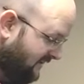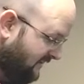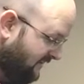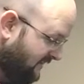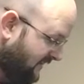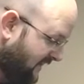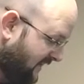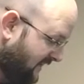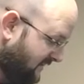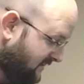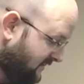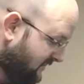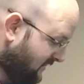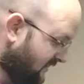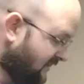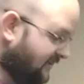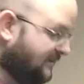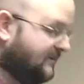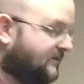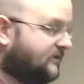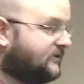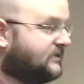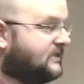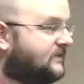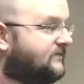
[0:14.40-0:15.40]
that the
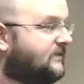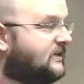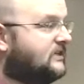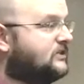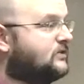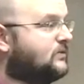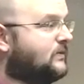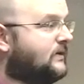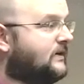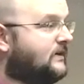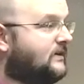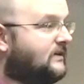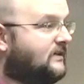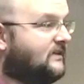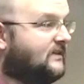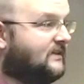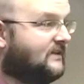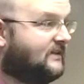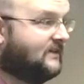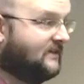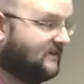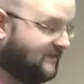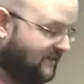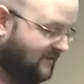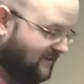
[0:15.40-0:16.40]
leaders of Israel
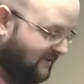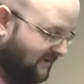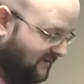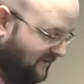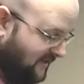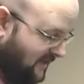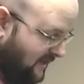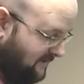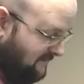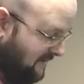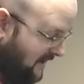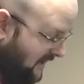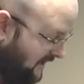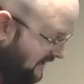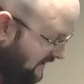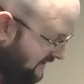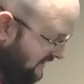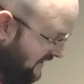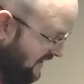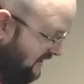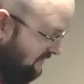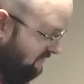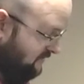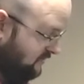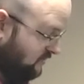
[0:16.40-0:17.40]

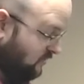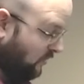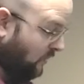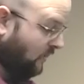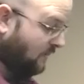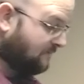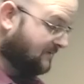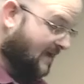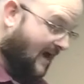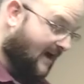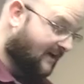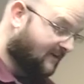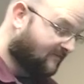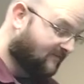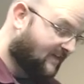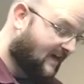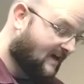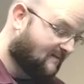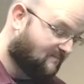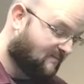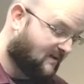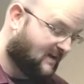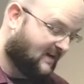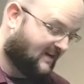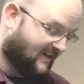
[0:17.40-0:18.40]
stormed out of
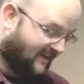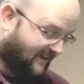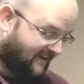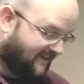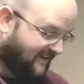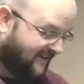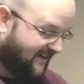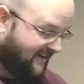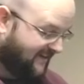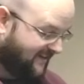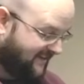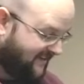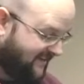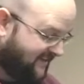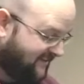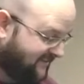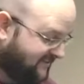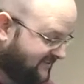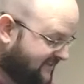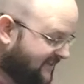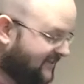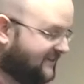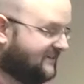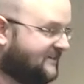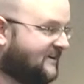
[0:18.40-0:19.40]
that meeting and
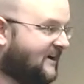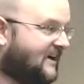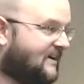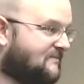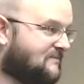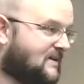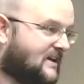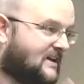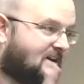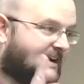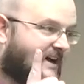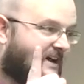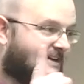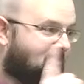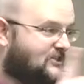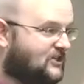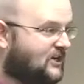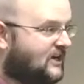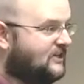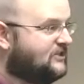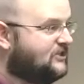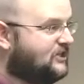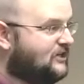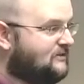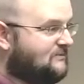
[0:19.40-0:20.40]
said, "God, may God
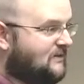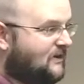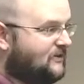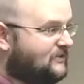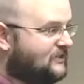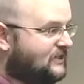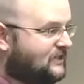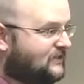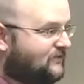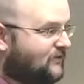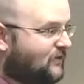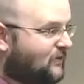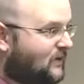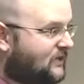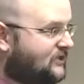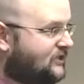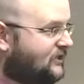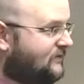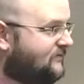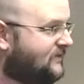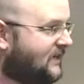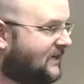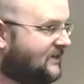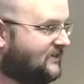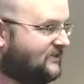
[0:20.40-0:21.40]
judge you, Moses, for what
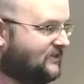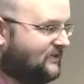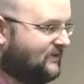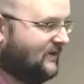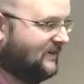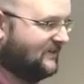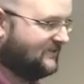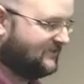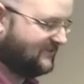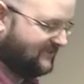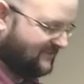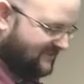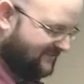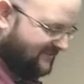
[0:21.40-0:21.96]
you've done to us."